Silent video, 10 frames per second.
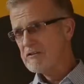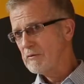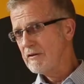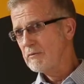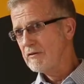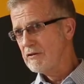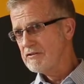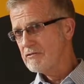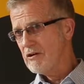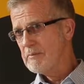reason we were
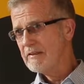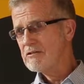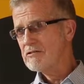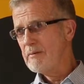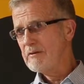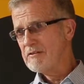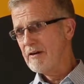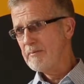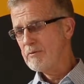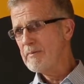using Toby this time to
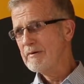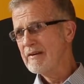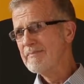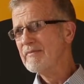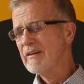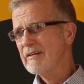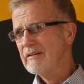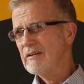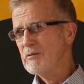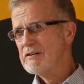sell our property,
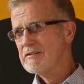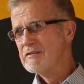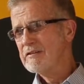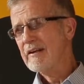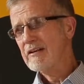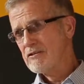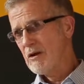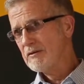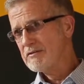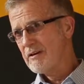the reason is that he
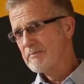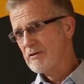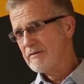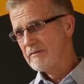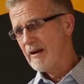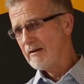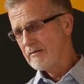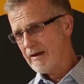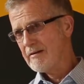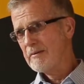sold us our
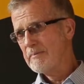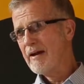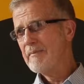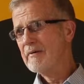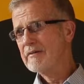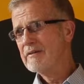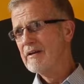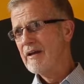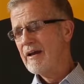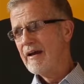current apartment.
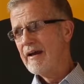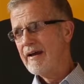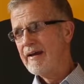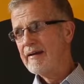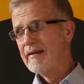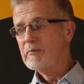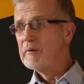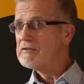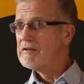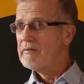And we
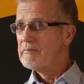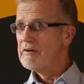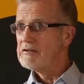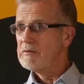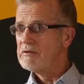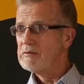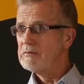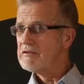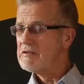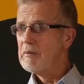were so impressed, we thought,
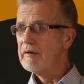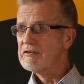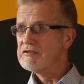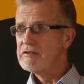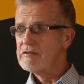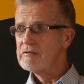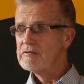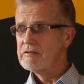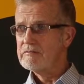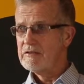well, there's no one else to
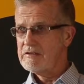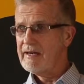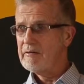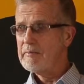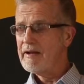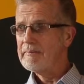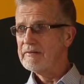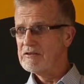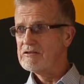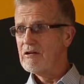use to sell our
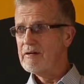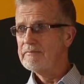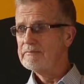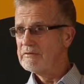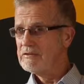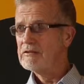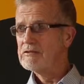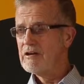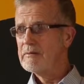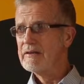apartment this time, but to
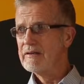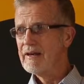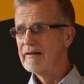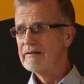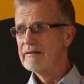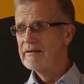use Toby again.